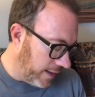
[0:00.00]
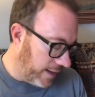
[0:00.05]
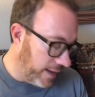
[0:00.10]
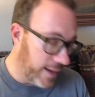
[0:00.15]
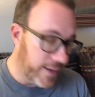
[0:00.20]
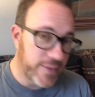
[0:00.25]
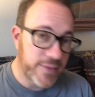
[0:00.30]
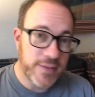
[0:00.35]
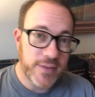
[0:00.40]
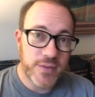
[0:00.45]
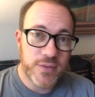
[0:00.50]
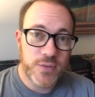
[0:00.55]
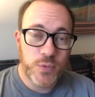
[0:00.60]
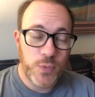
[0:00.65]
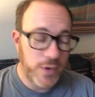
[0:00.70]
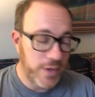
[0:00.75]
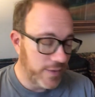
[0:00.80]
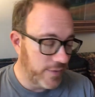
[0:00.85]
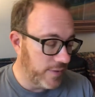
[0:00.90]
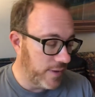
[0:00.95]
Exodus
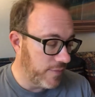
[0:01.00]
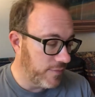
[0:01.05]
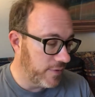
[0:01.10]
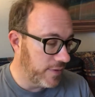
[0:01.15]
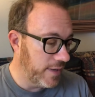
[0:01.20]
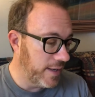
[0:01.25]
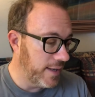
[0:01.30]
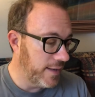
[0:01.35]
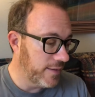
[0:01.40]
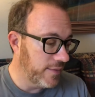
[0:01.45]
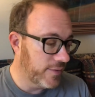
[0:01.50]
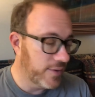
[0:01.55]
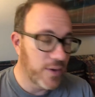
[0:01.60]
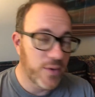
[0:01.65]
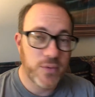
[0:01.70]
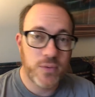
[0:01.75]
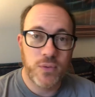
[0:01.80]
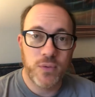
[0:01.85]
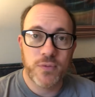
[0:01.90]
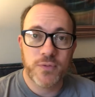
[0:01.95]
20:17, this goes a
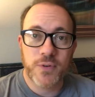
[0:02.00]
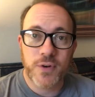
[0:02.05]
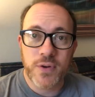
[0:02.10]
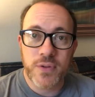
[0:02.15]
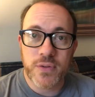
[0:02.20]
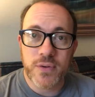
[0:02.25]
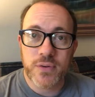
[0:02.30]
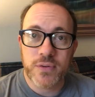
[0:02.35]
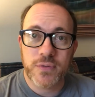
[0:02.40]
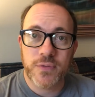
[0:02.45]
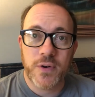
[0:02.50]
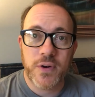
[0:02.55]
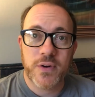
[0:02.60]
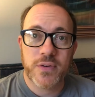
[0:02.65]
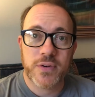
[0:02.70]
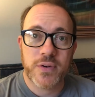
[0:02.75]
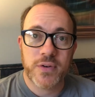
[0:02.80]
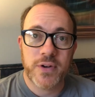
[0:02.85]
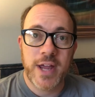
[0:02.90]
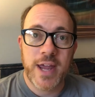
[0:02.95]
little further as far as
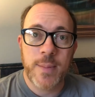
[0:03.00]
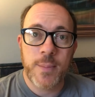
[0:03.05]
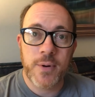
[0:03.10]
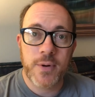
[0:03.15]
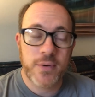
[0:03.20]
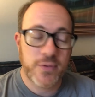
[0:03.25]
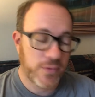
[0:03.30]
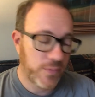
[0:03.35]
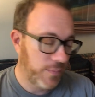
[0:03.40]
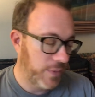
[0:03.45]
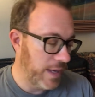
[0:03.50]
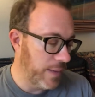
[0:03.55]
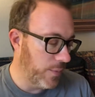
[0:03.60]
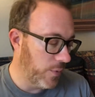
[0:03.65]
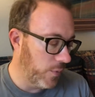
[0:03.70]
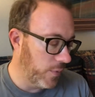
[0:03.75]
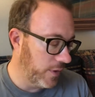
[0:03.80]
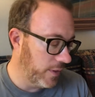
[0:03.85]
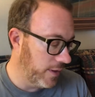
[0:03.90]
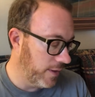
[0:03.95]
our neighbors and people
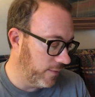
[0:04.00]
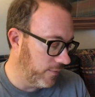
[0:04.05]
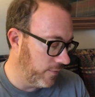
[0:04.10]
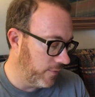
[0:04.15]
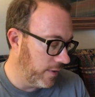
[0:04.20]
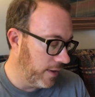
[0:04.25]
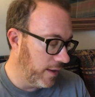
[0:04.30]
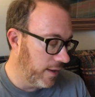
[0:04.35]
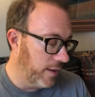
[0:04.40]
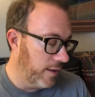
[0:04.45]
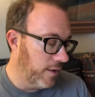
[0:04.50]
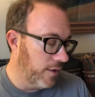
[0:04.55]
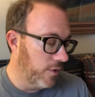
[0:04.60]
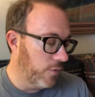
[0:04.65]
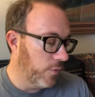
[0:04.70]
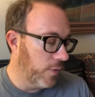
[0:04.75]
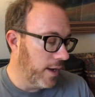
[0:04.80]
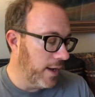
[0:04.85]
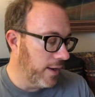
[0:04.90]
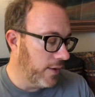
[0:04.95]
we live
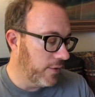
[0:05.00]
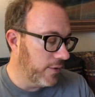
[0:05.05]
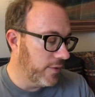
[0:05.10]
around.